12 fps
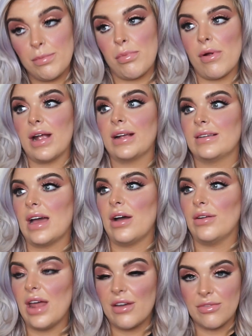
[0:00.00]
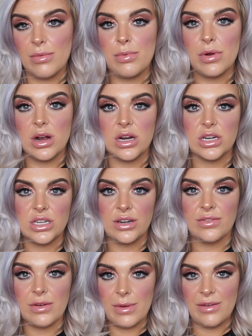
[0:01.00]
break down every brush
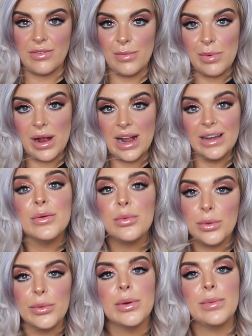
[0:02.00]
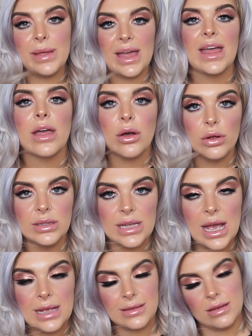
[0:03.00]
from every brand, we will be here all
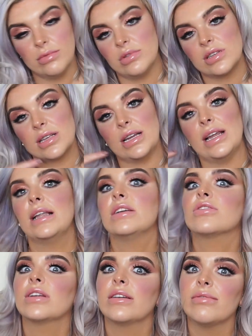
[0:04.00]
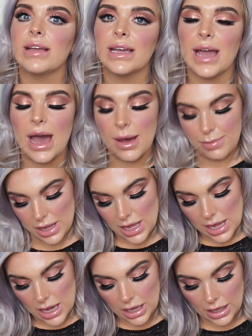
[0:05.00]
day. So I'm just going to literally recap
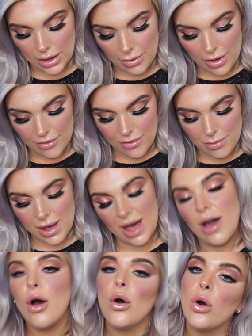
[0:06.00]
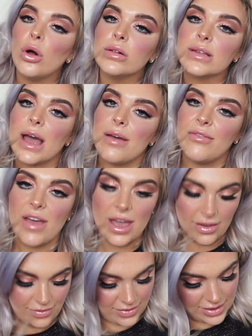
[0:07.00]
and go over my all-time
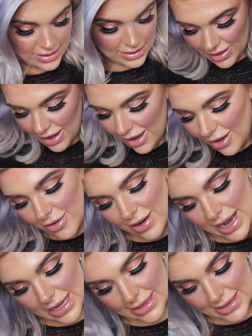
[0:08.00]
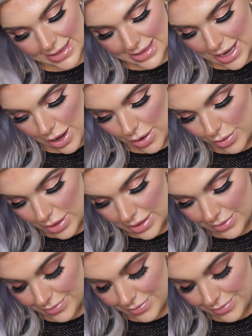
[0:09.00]
faves. Alright, so,